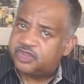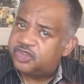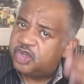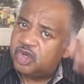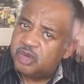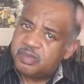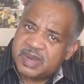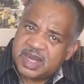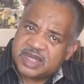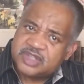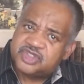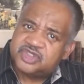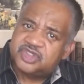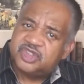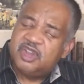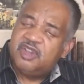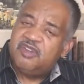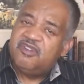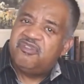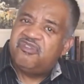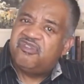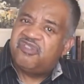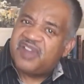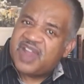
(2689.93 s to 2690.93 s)
It's too
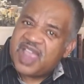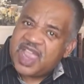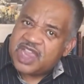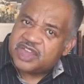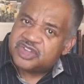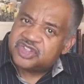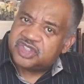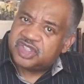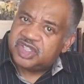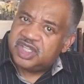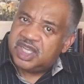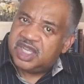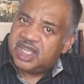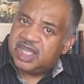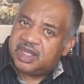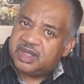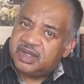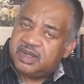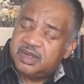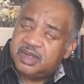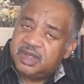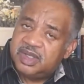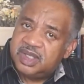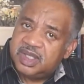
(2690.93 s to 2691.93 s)
much flesh
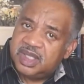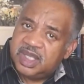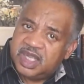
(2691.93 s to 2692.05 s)
in